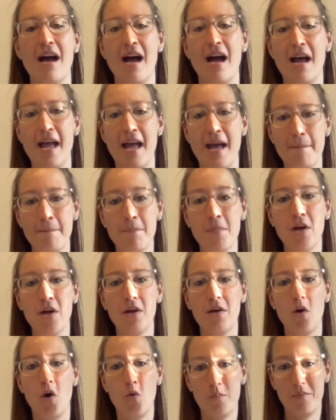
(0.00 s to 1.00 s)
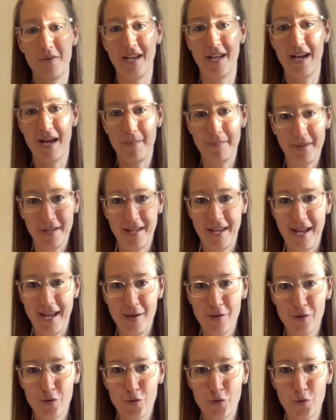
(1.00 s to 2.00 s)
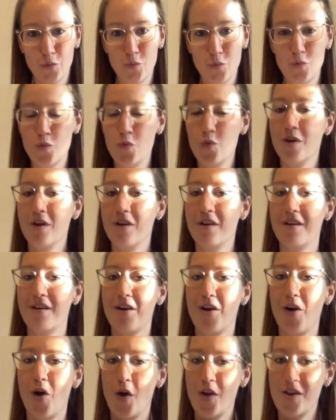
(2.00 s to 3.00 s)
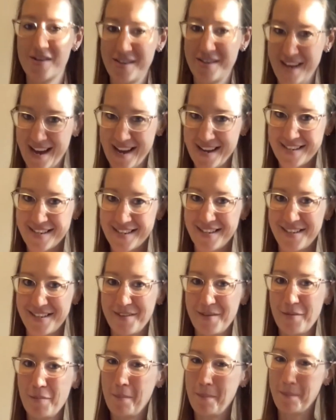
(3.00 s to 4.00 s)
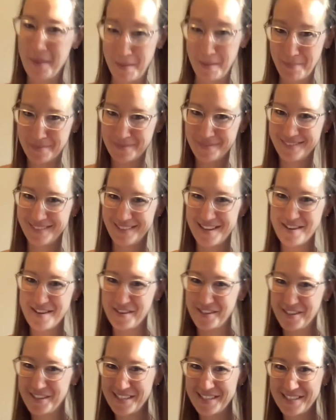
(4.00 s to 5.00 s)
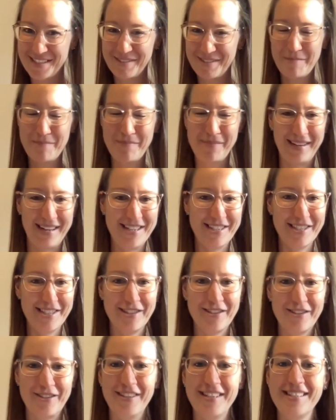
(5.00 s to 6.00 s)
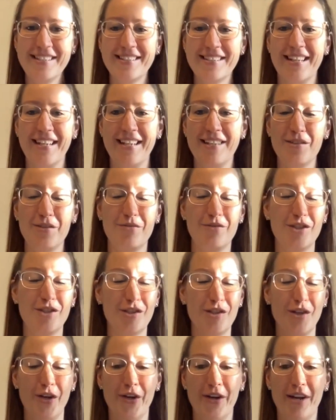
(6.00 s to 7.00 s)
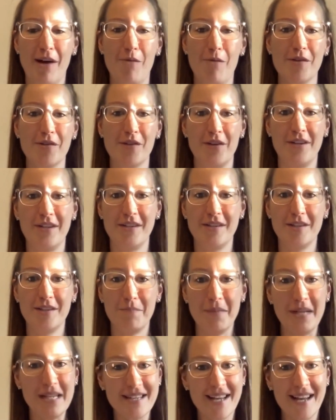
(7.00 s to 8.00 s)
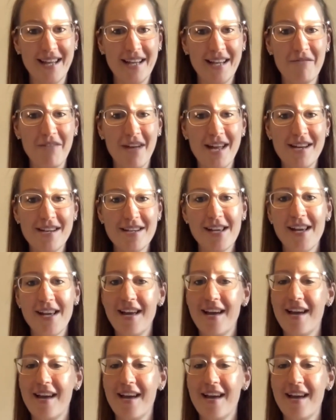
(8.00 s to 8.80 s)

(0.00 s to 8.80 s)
I am opening up again to date people and not just pleasure toys. And as you've just heard, I was on a speed dating event.